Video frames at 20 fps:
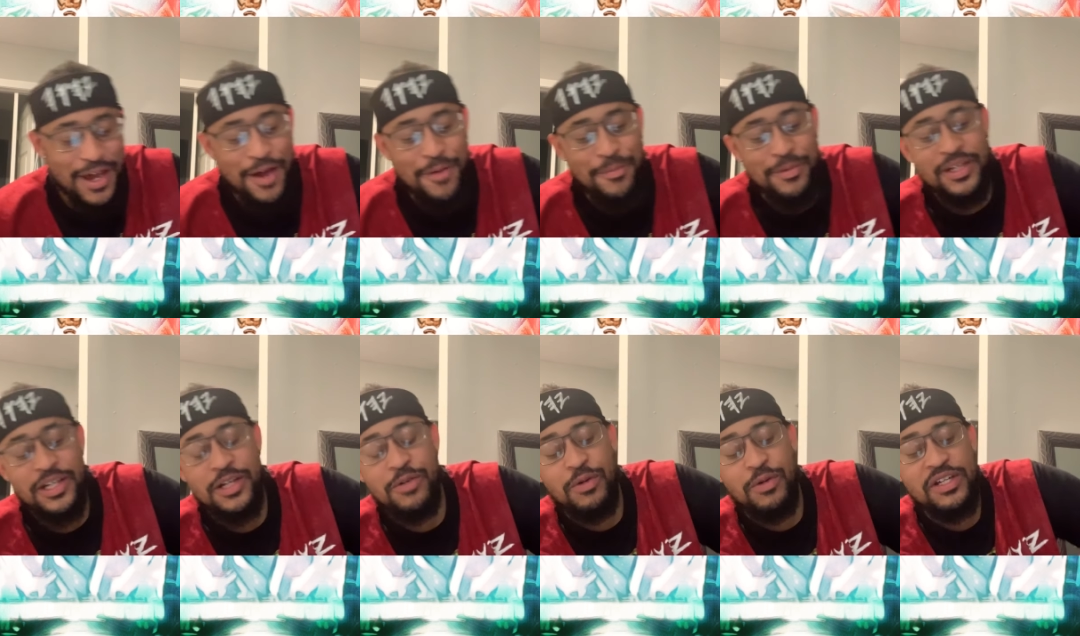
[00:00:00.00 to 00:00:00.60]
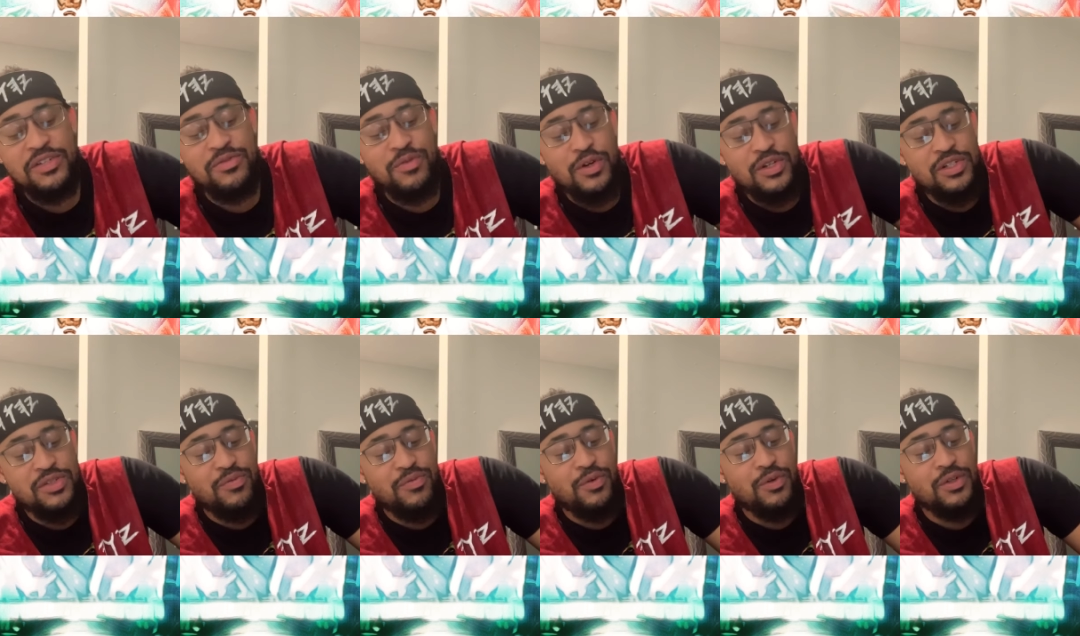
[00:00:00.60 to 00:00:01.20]
but anyways, verse
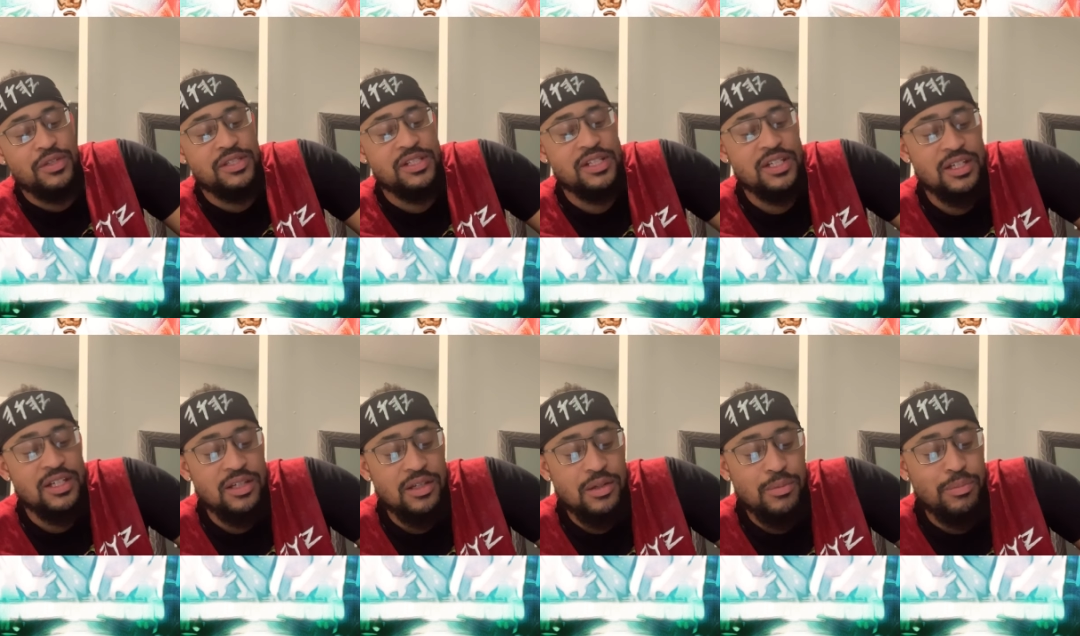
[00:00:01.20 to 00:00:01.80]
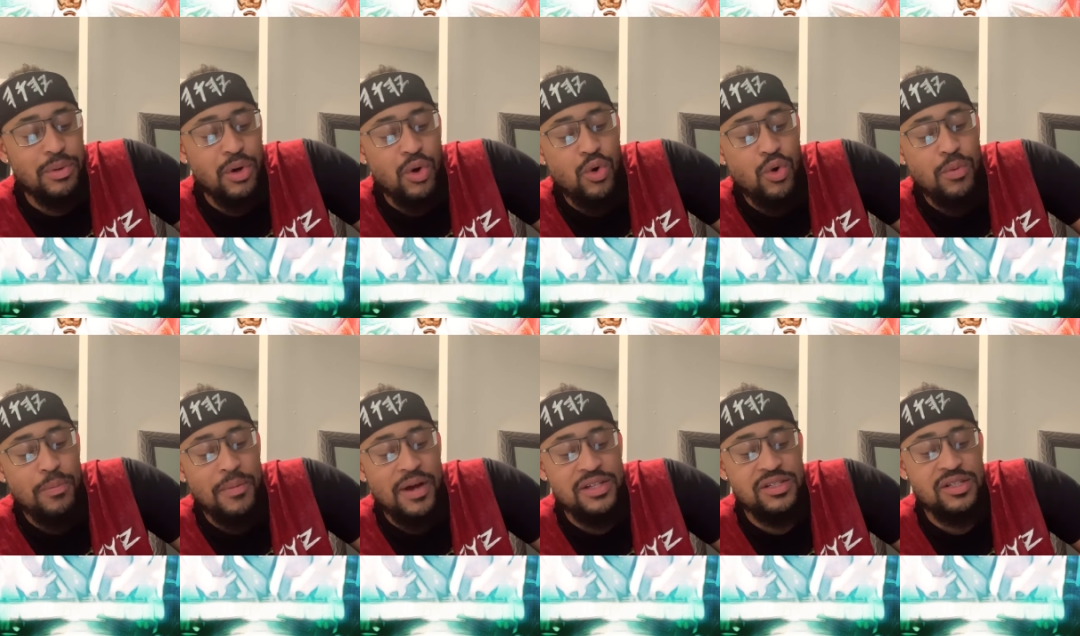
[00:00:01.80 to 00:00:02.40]
14.
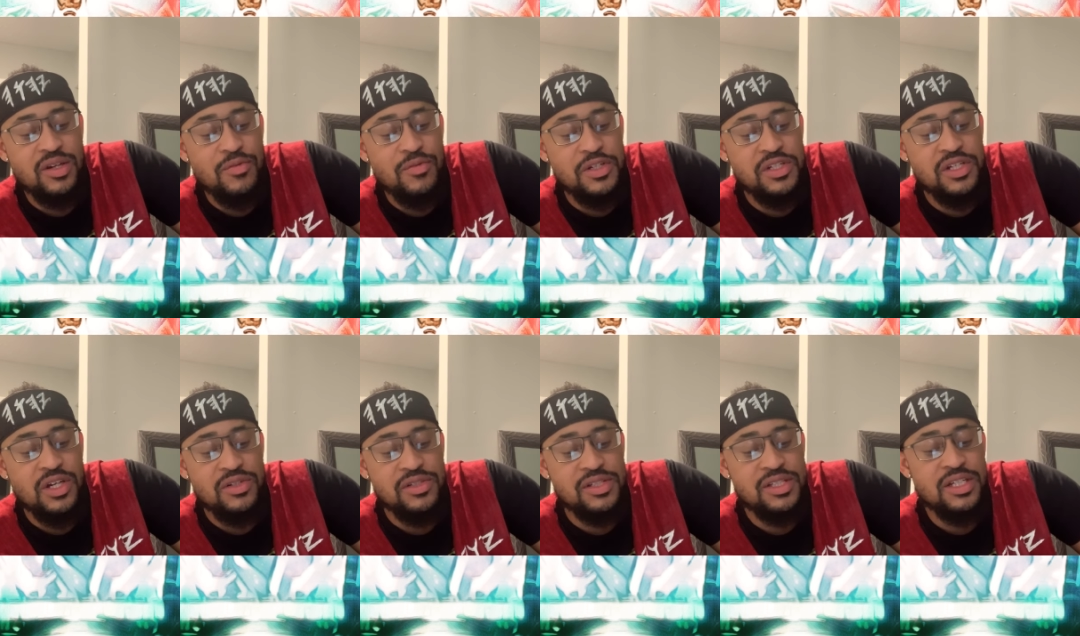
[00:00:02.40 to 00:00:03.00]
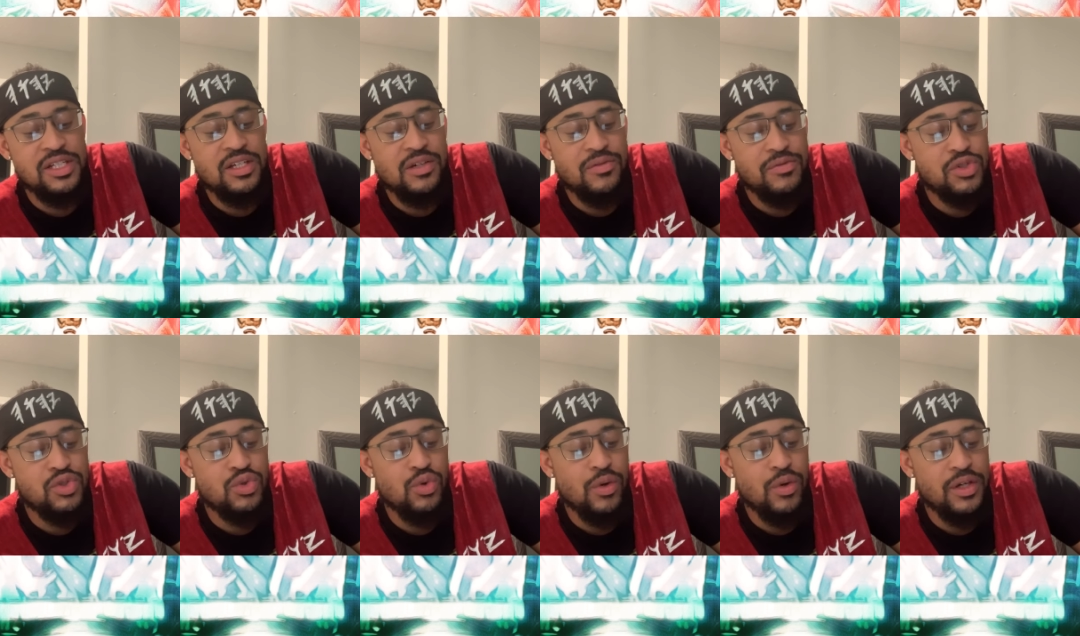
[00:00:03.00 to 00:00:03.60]
Behold, my servant shall sing of
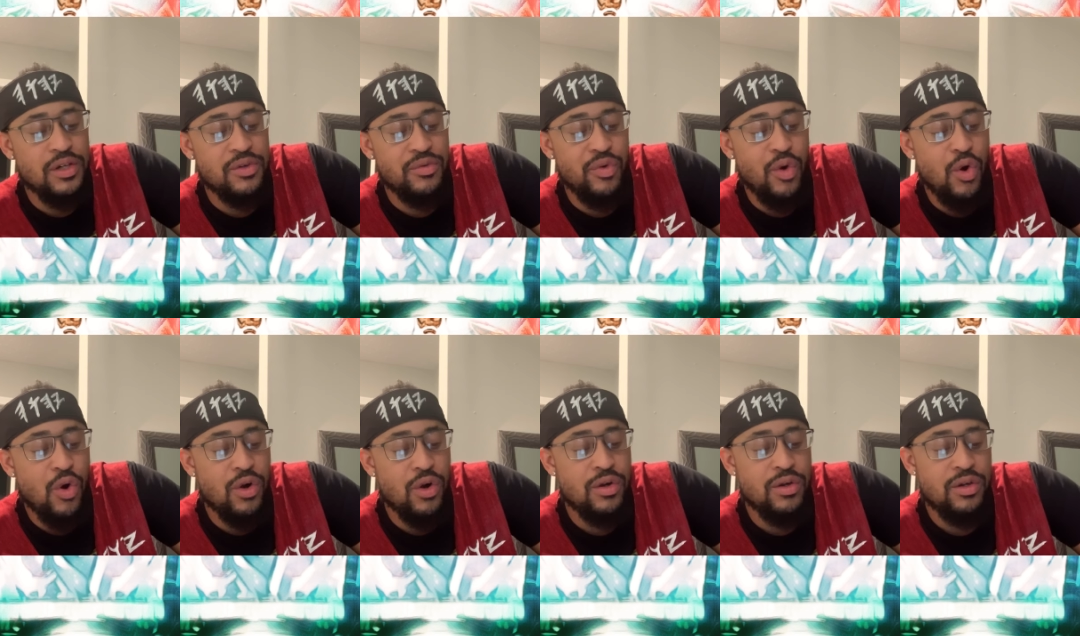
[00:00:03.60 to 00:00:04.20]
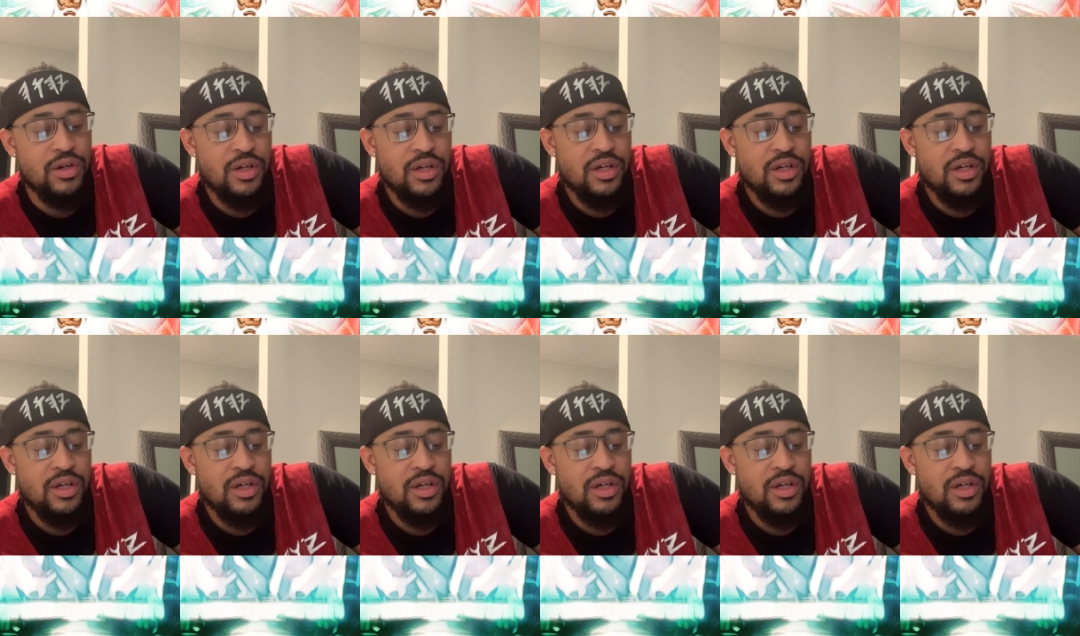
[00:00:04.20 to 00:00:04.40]
joy of heart,